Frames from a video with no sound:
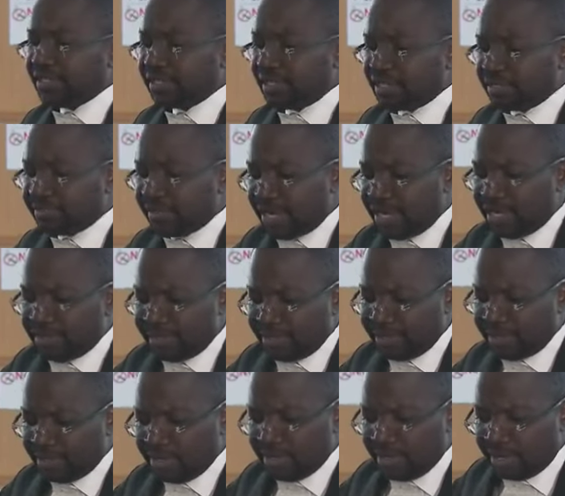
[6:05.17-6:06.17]
case. But let me
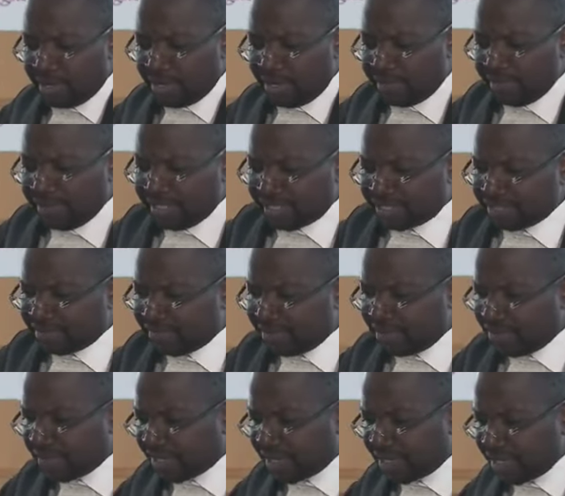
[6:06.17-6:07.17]
just have a
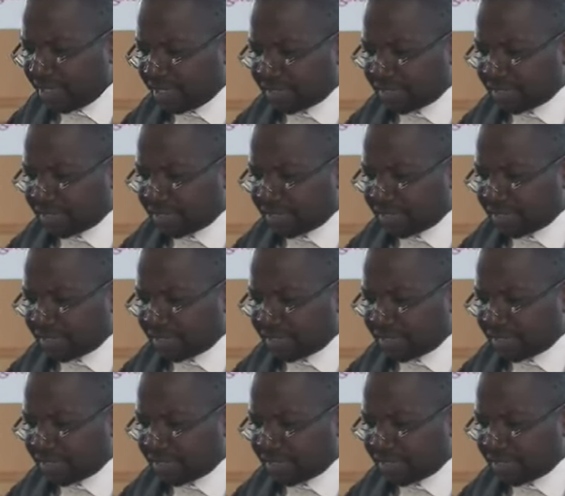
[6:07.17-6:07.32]
look at that.